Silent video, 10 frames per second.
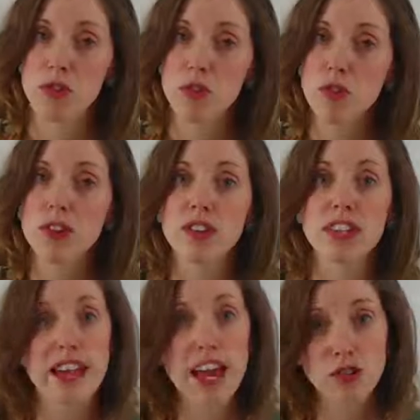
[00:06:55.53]
So if you notice
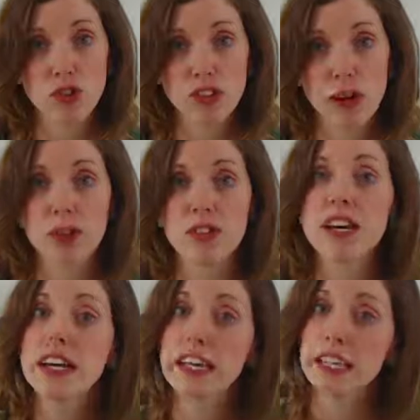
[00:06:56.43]
in natural numbers,
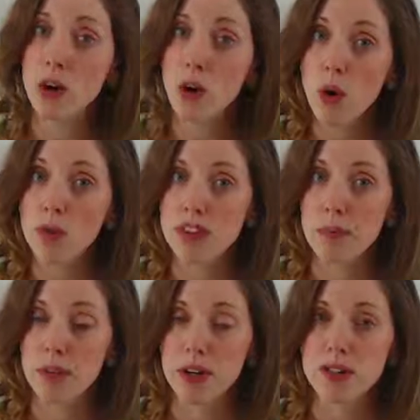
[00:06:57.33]
in whole
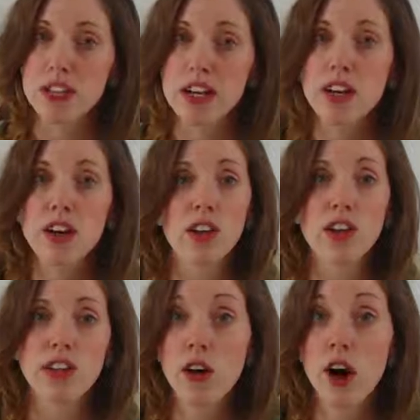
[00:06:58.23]
numbers,
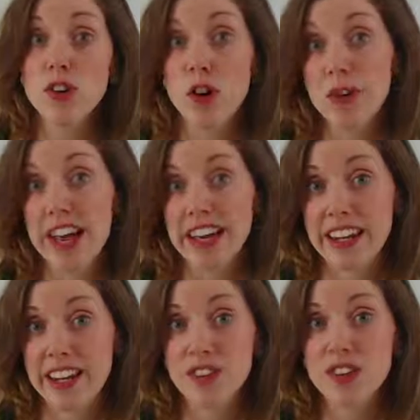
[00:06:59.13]
there are no
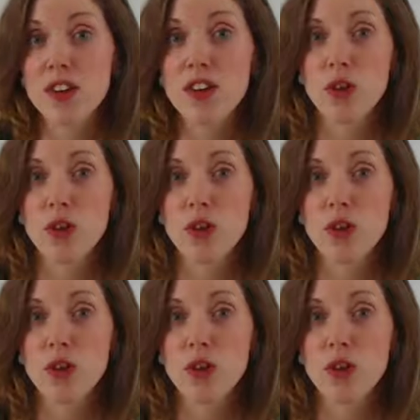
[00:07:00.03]
negatives.